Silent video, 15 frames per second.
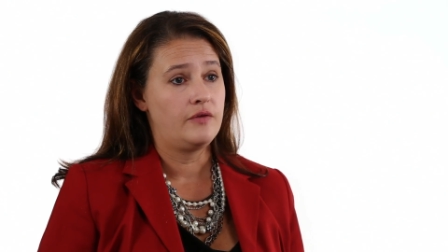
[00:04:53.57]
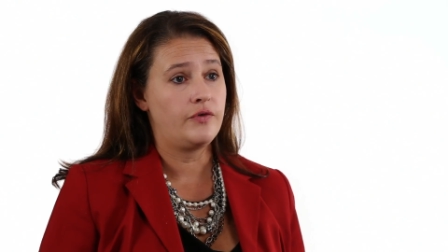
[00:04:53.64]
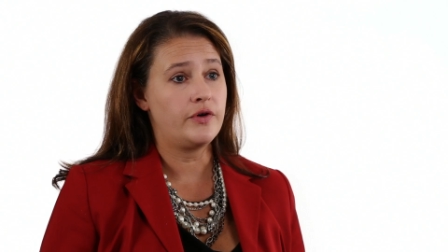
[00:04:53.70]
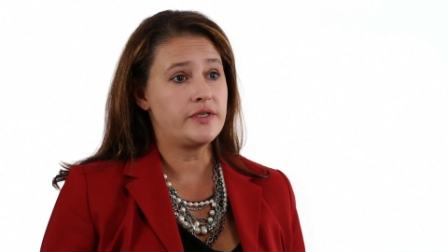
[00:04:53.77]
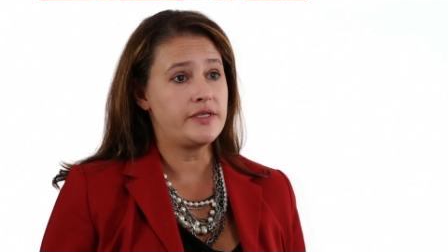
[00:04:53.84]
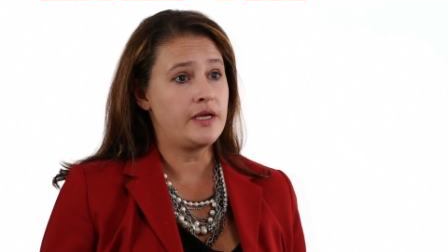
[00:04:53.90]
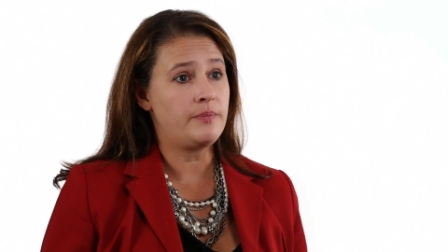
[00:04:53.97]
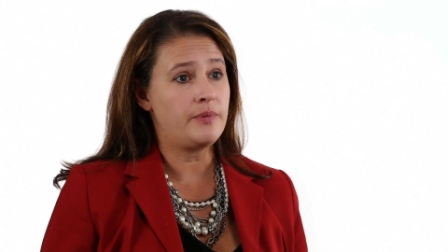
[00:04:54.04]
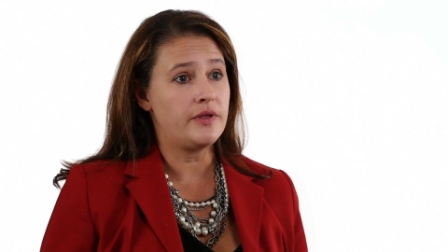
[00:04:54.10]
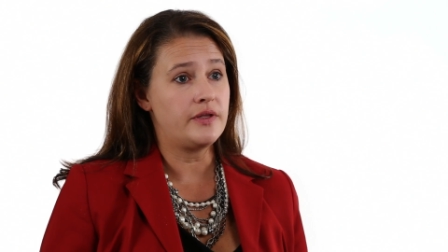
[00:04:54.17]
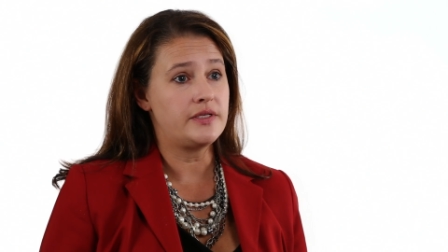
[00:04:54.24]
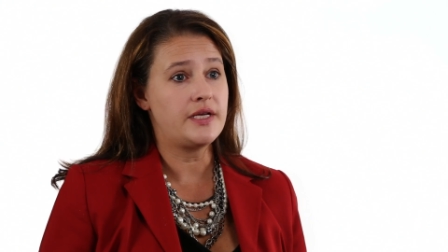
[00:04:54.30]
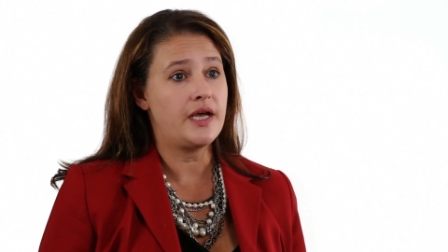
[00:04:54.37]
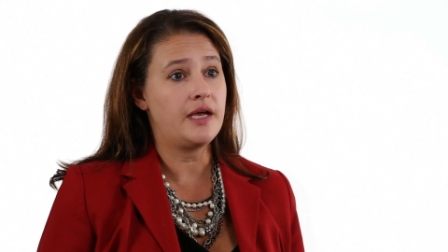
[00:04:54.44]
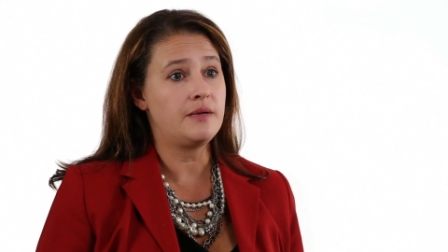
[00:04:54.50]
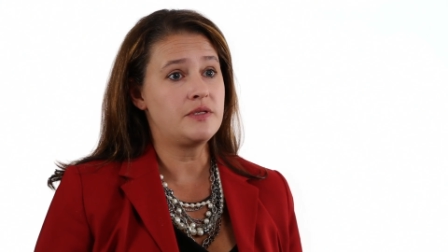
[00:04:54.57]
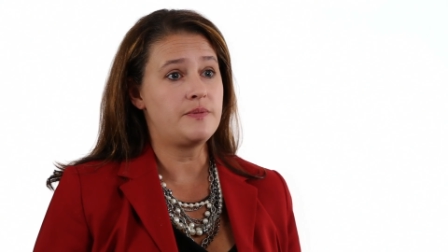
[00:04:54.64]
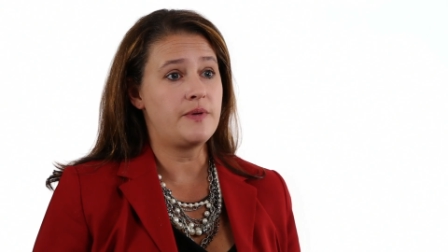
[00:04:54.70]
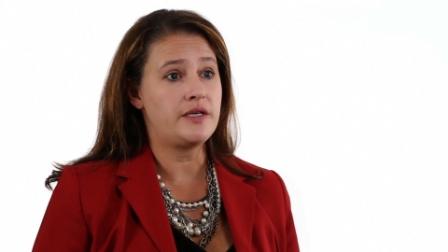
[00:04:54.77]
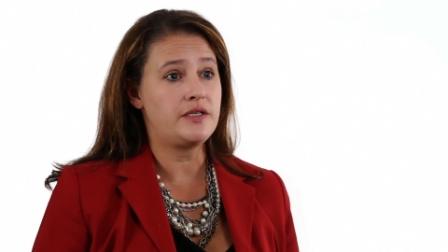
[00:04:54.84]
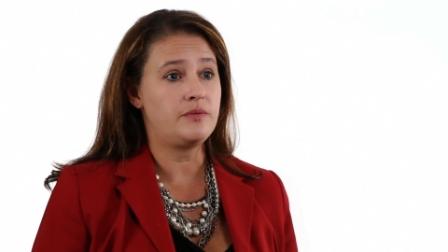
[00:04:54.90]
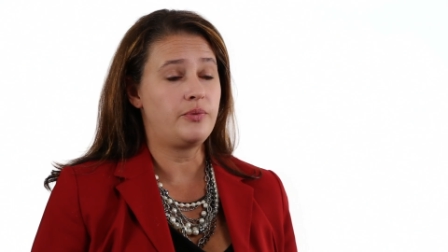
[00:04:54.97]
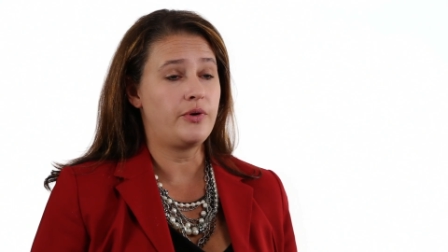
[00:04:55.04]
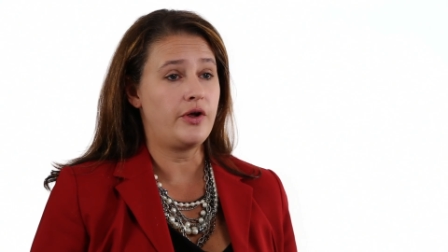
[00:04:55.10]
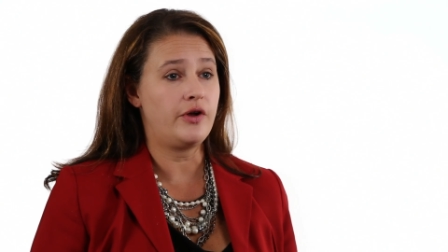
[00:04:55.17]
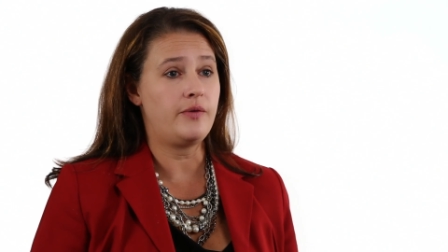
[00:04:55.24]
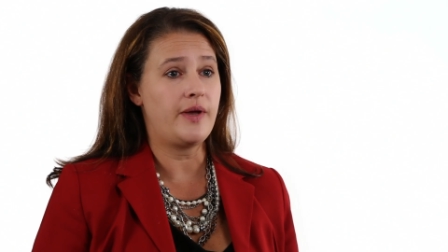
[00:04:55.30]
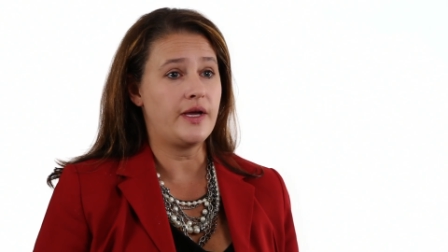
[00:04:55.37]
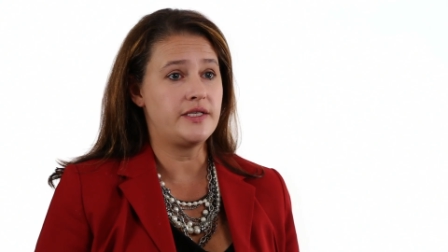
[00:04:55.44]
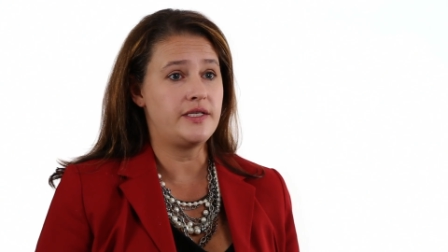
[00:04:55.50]
For example, the time spent in
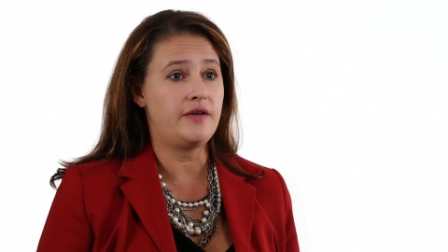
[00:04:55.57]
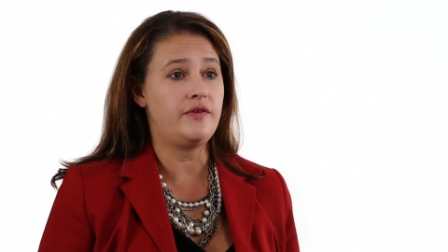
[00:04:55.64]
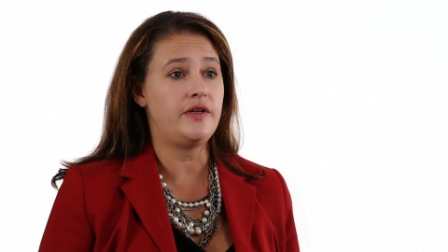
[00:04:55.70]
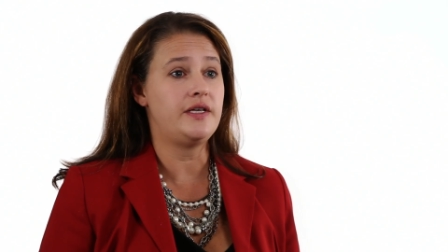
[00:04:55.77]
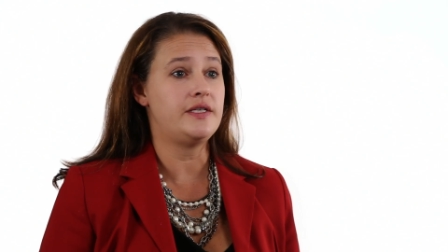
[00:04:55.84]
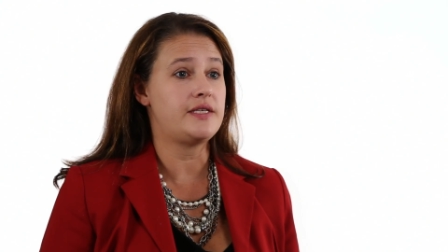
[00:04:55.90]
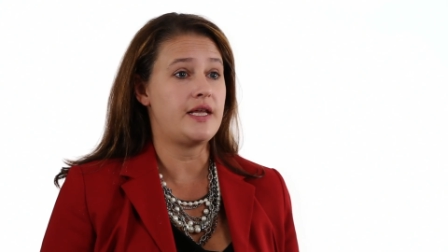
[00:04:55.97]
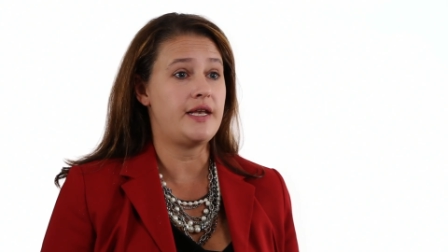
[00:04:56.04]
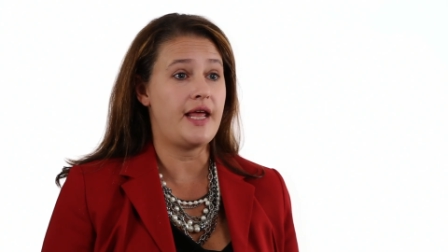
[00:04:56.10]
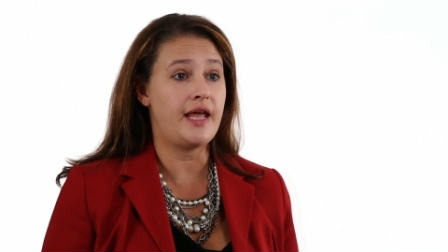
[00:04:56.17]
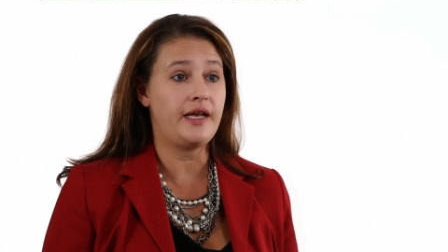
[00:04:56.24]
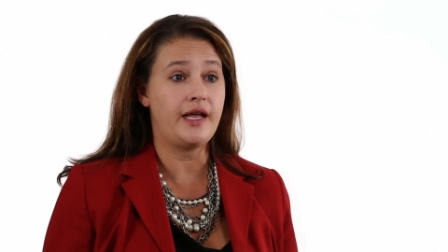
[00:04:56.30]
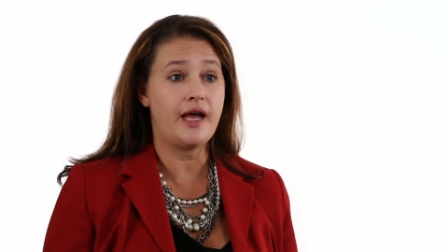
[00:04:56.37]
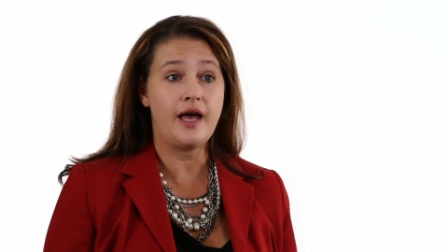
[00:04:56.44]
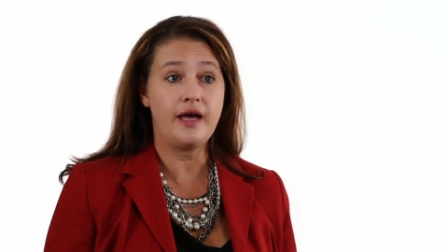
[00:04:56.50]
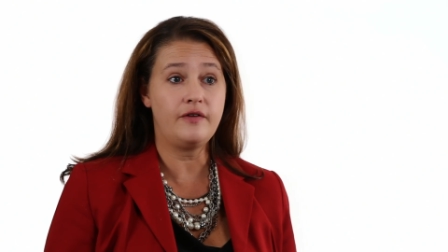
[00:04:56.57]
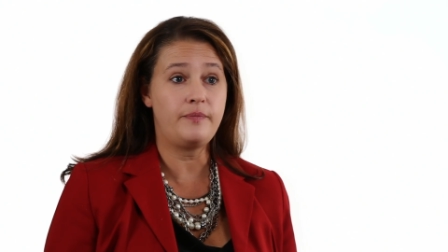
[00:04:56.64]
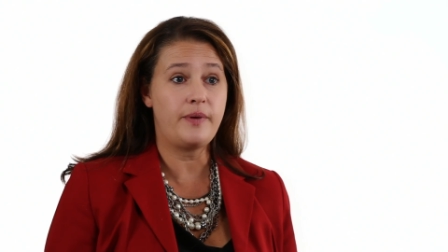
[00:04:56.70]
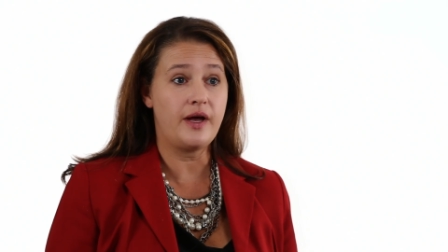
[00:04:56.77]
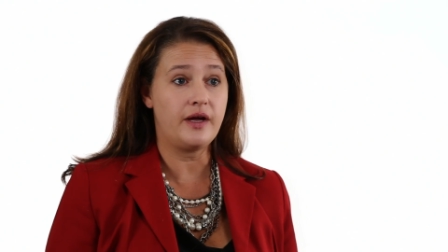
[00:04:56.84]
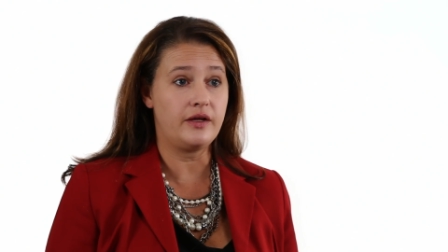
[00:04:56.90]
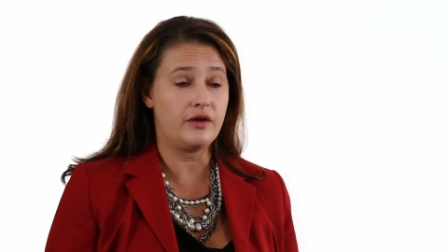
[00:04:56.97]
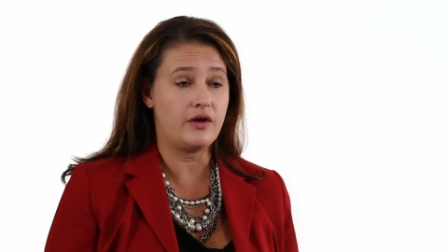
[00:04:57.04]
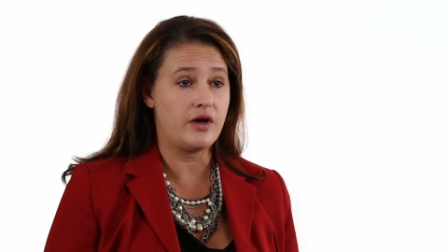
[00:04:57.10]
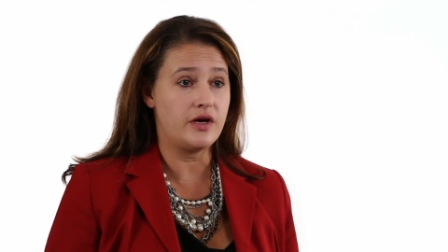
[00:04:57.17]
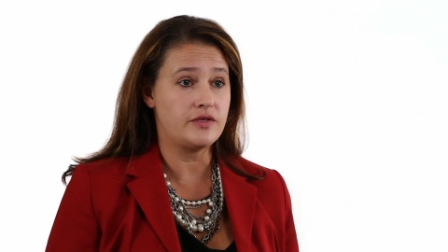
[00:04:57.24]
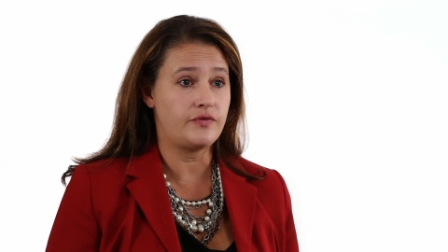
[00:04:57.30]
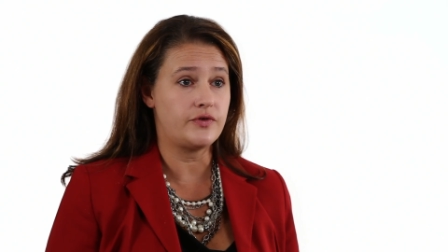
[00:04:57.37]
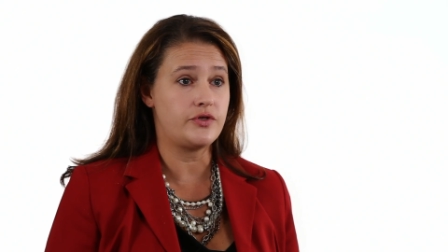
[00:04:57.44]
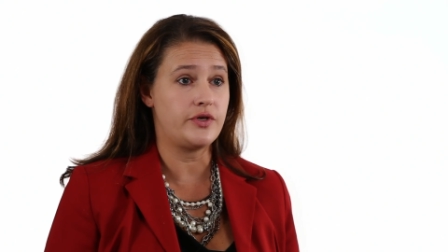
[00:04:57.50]
program activities and any out-of-pocket
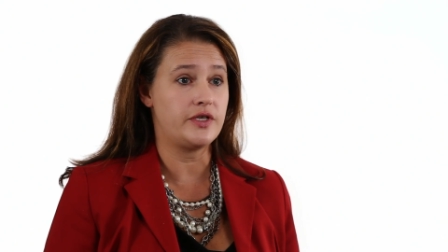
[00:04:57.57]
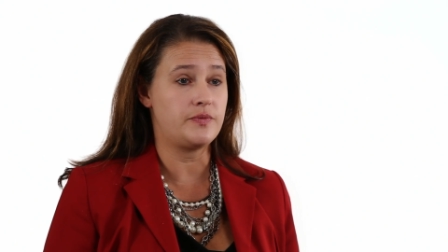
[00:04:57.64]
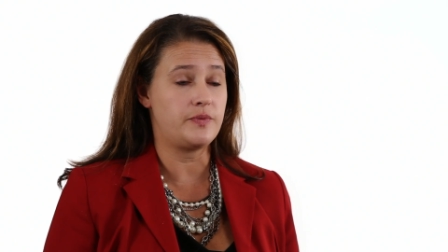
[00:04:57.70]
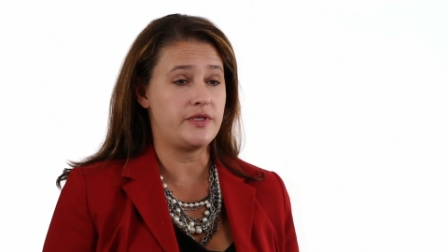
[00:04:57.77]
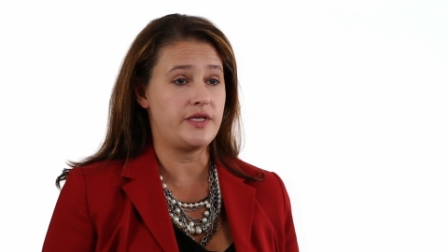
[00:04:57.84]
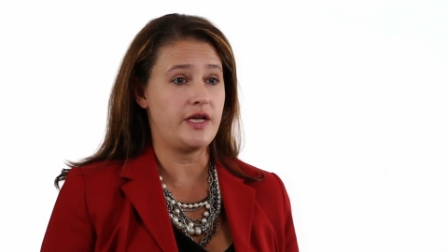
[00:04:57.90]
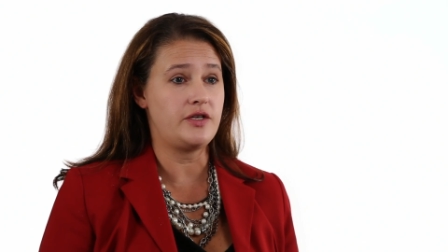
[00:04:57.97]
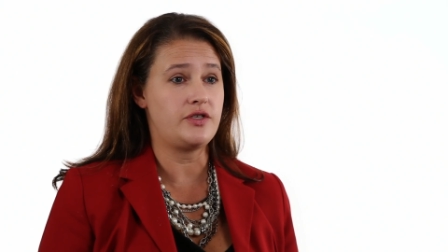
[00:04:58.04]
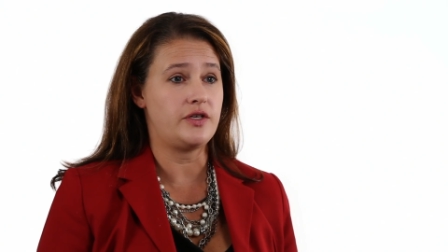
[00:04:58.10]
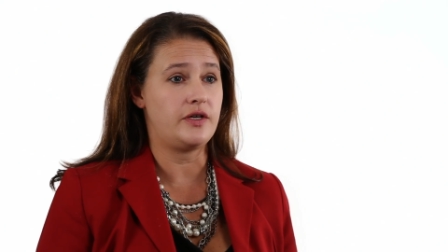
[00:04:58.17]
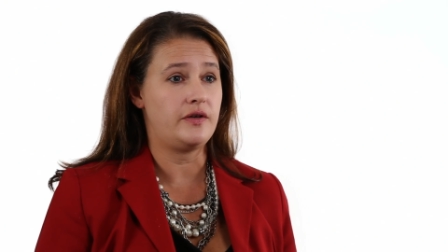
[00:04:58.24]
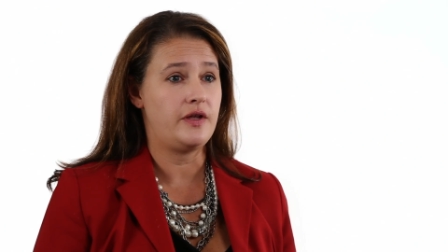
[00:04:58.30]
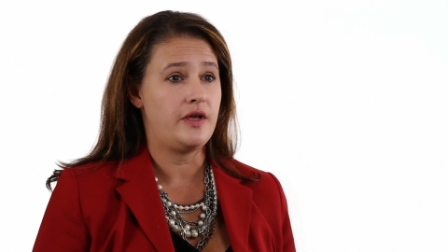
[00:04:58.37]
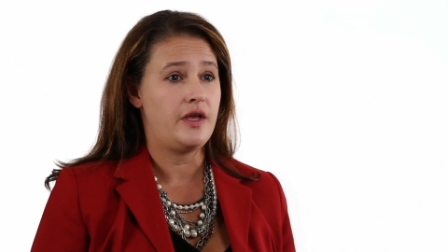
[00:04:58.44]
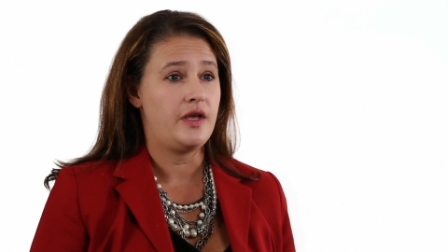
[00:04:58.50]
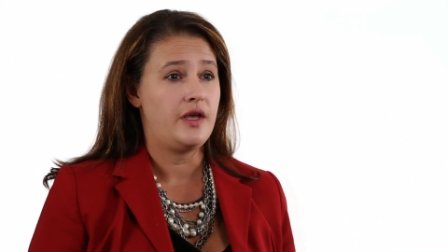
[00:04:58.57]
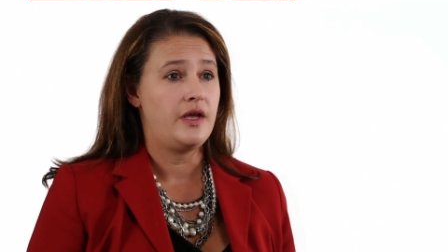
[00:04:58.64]
costs for transportation.